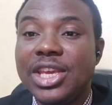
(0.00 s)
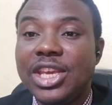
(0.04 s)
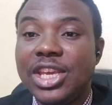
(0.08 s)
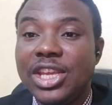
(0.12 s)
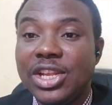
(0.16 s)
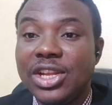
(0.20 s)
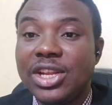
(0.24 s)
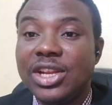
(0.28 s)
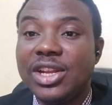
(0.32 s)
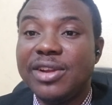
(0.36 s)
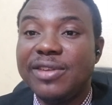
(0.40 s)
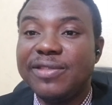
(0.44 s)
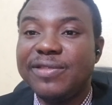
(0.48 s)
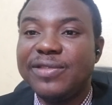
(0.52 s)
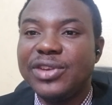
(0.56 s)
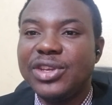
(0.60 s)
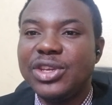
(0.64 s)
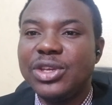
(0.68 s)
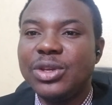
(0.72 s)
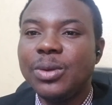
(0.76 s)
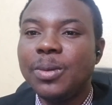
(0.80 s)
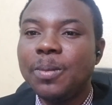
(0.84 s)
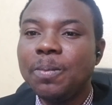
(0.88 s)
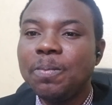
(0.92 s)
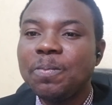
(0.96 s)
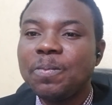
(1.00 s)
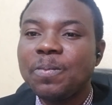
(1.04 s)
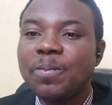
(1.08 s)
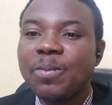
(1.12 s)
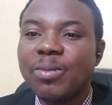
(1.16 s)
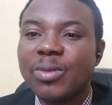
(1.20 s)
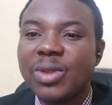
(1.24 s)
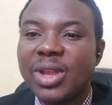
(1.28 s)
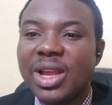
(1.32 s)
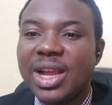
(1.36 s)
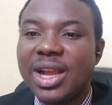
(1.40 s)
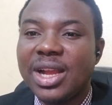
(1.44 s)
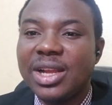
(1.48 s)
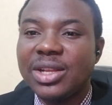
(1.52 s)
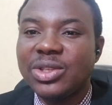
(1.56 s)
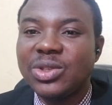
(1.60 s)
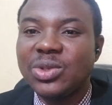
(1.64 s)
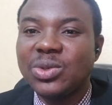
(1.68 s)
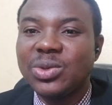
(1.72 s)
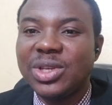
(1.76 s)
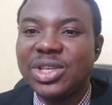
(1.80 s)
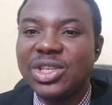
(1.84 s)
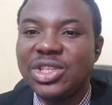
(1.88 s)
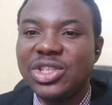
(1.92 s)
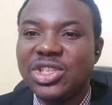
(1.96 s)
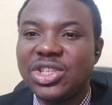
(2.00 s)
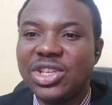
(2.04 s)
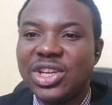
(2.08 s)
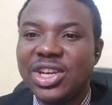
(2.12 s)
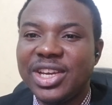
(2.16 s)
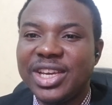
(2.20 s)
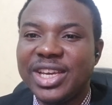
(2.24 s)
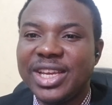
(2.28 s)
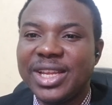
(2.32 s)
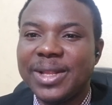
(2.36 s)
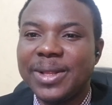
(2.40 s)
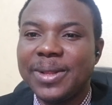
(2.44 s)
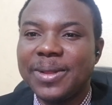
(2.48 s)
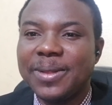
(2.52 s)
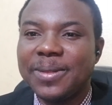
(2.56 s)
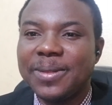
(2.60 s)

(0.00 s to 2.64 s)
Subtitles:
in order for you to enjoy.